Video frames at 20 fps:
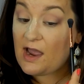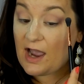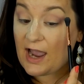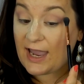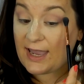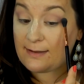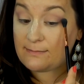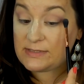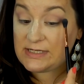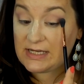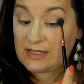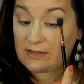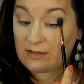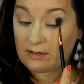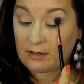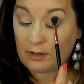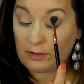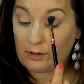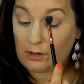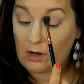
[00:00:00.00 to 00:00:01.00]
I am taking the
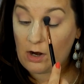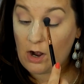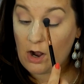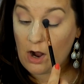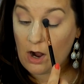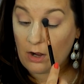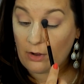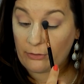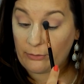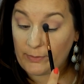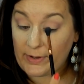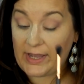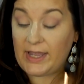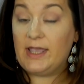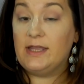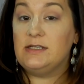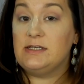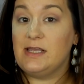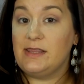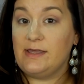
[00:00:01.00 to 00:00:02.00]
color all the way
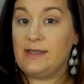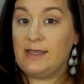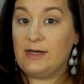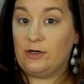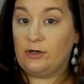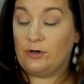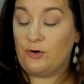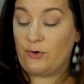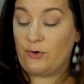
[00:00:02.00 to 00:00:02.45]
into the inner